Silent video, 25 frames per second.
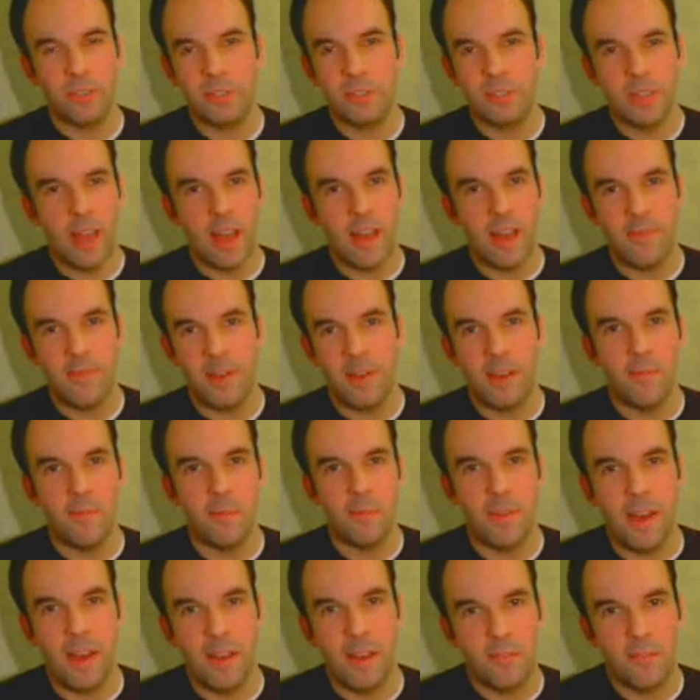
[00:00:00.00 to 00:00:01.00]

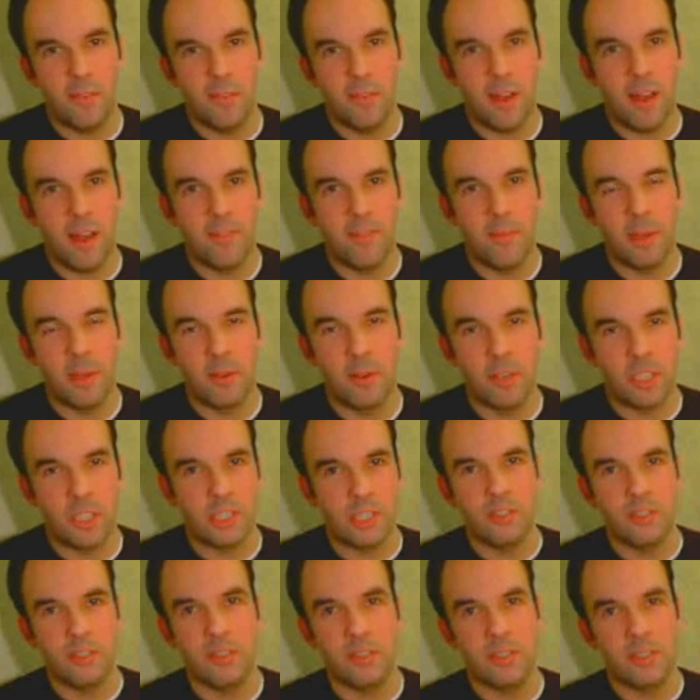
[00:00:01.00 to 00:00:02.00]
I've been
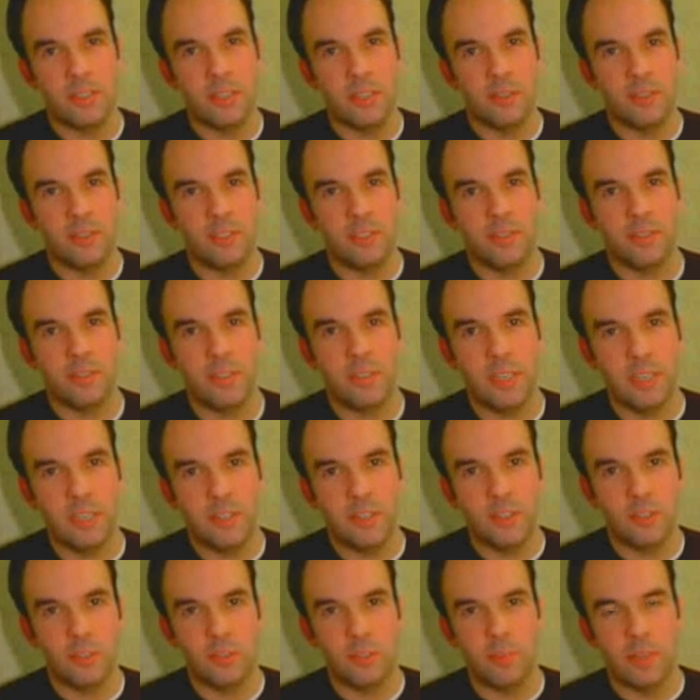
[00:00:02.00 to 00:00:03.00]
Christian since I was
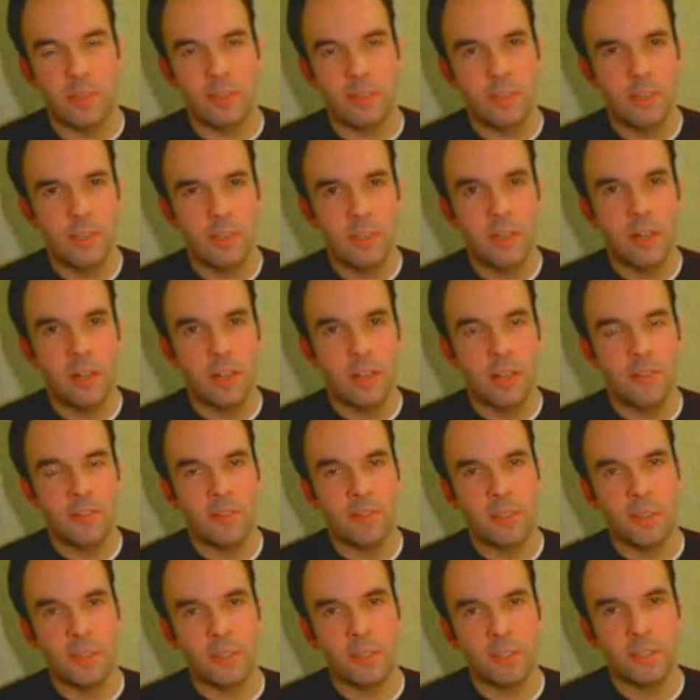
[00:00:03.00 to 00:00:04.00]
17, so it's been
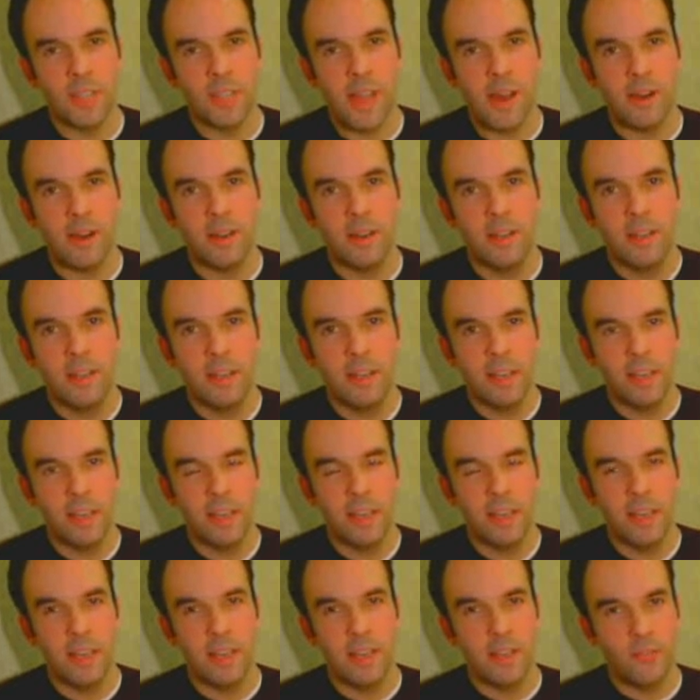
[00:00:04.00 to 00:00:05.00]
11 years now,
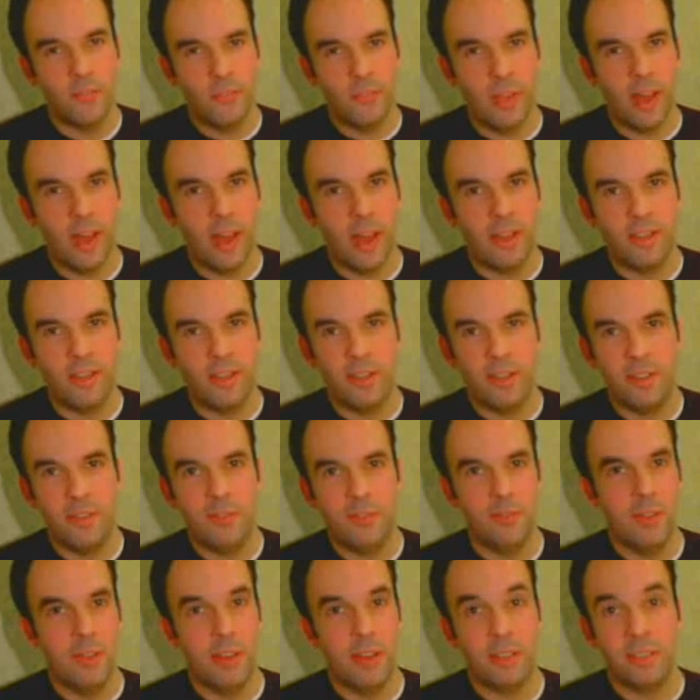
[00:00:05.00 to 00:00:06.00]
and I
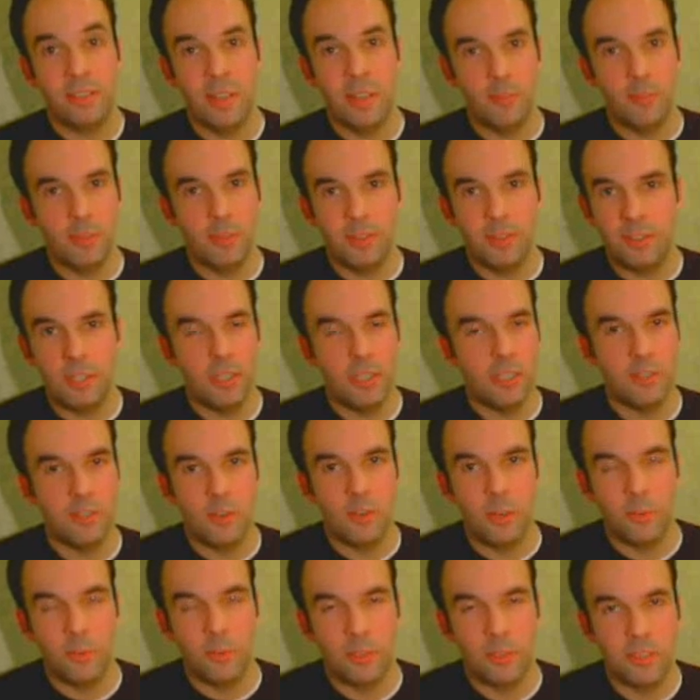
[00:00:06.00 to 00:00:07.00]
accepted the teaching
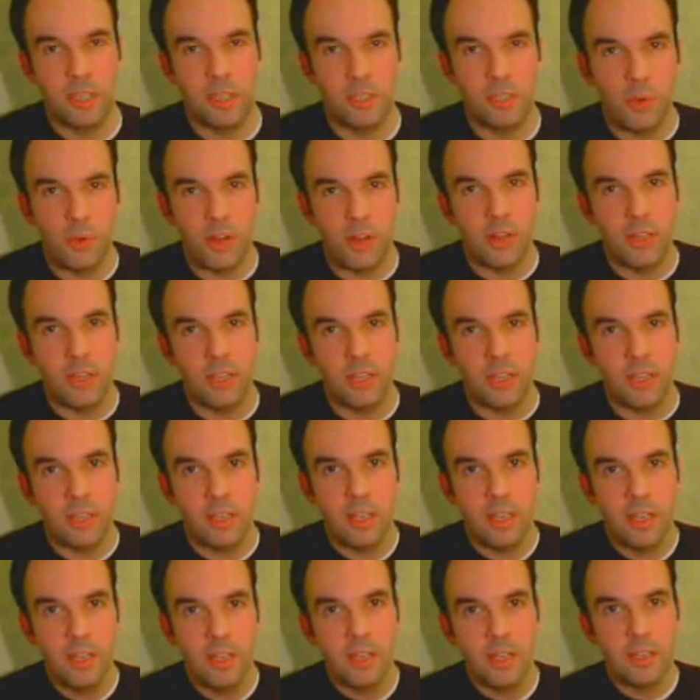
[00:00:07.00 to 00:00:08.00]
of homosexuality
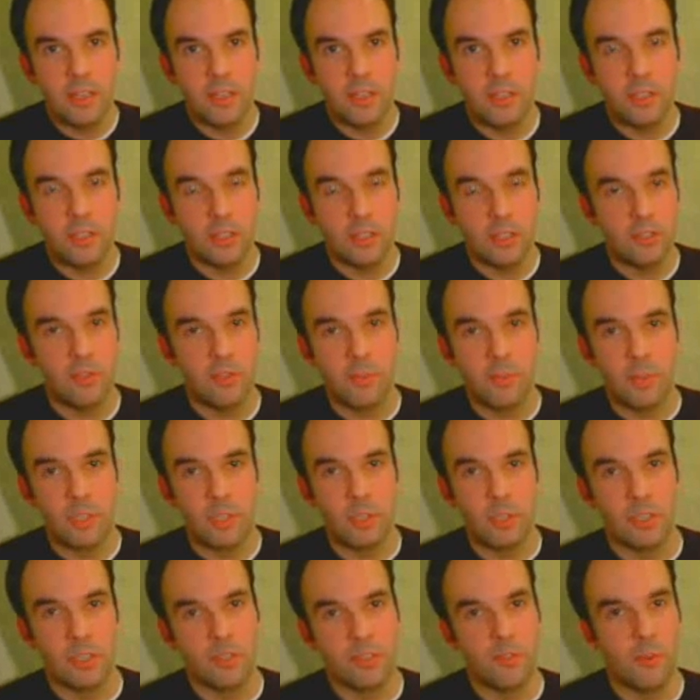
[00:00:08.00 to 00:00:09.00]
just from the
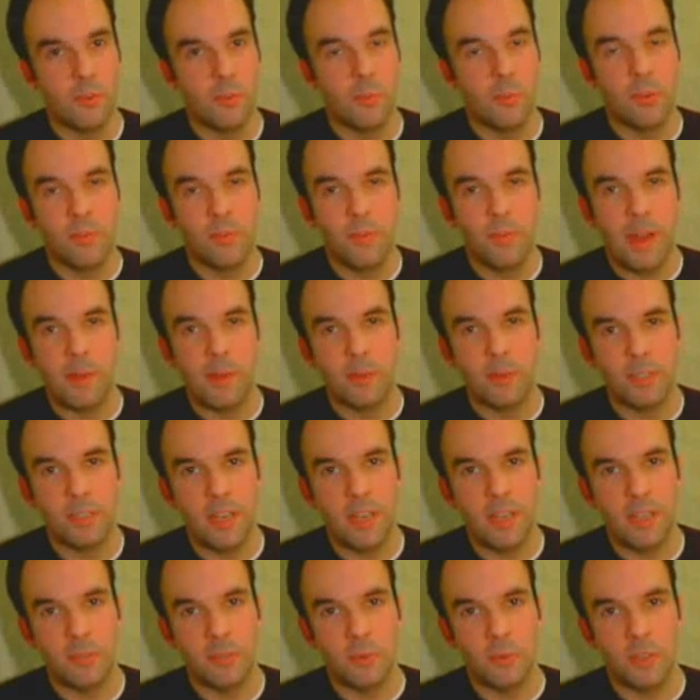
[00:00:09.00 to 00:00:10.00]
church and from what the Bible
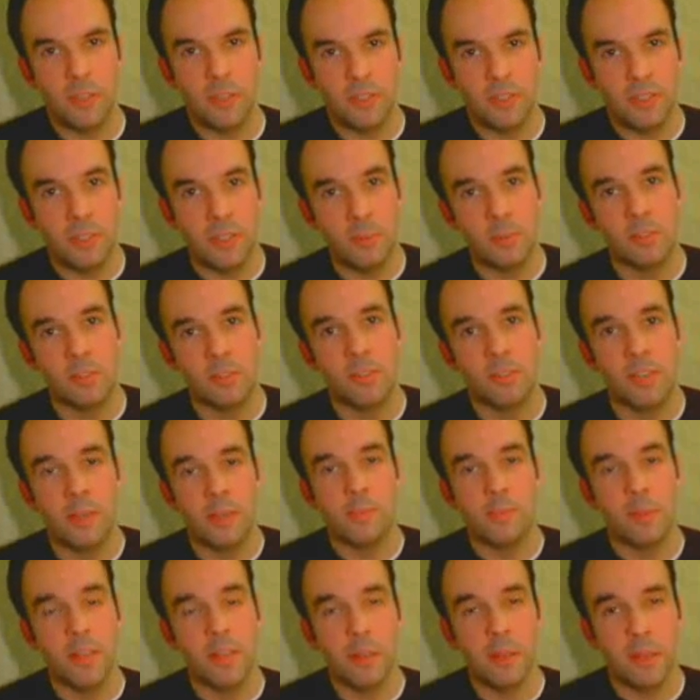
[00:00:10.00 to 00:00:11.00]
says, what it seems to say
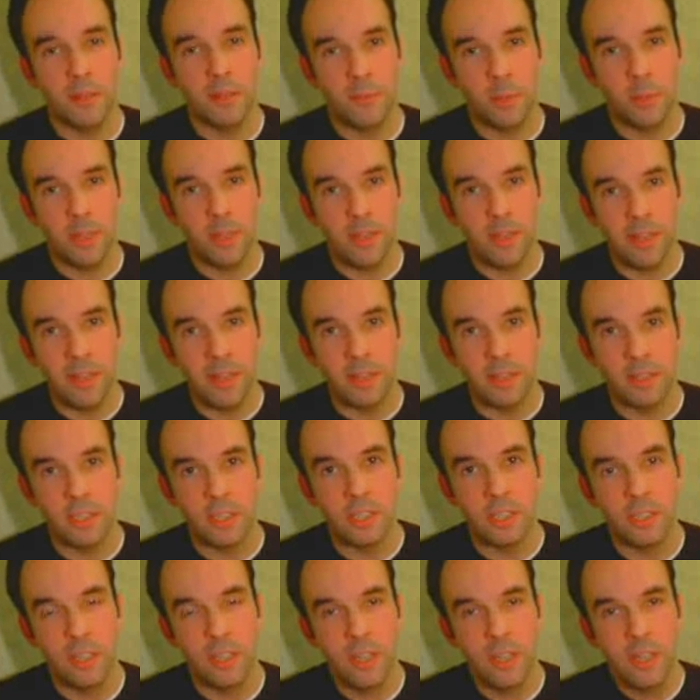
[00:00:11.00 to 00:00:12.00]
in plain English,